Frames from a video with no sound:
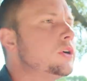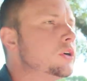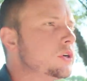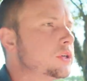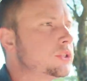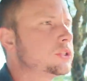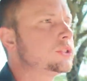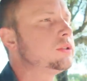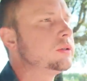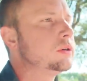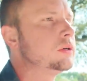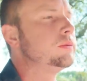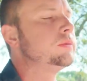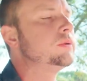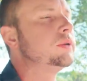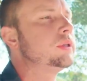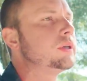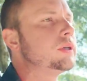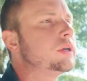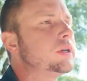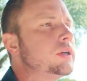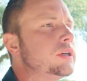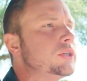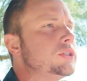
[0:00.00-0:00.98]
hooks that are
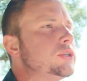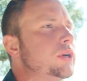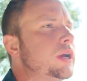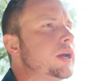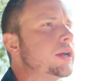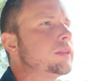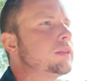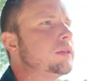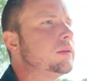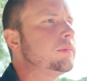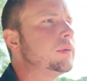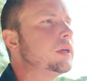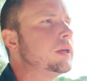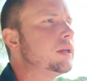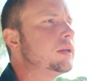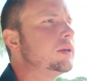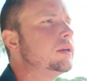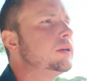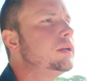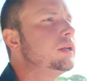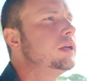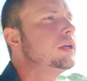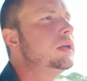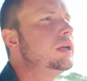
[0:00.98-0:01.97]
really going to attract them
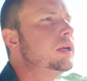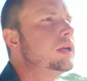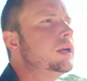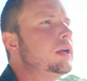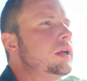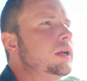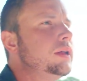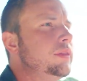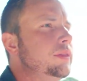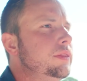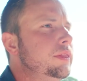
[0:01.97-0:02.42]
in.